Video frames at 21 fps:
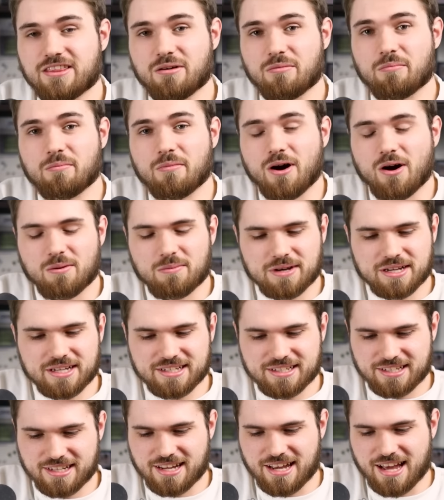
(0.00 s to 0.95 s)
The
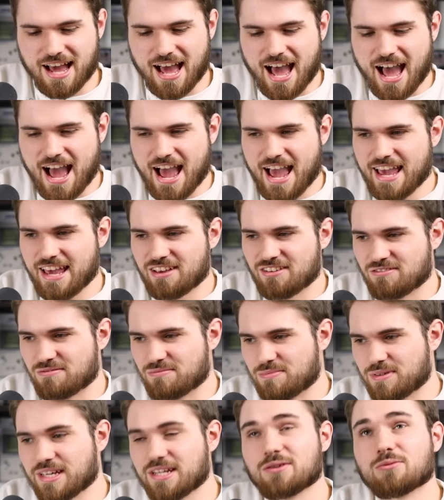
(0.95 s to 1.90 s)
moment I
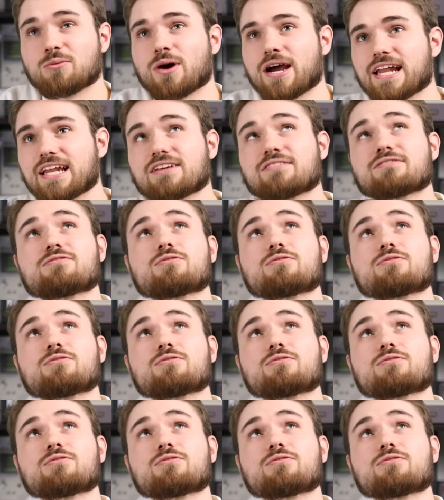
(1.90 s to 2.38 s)
have been waiting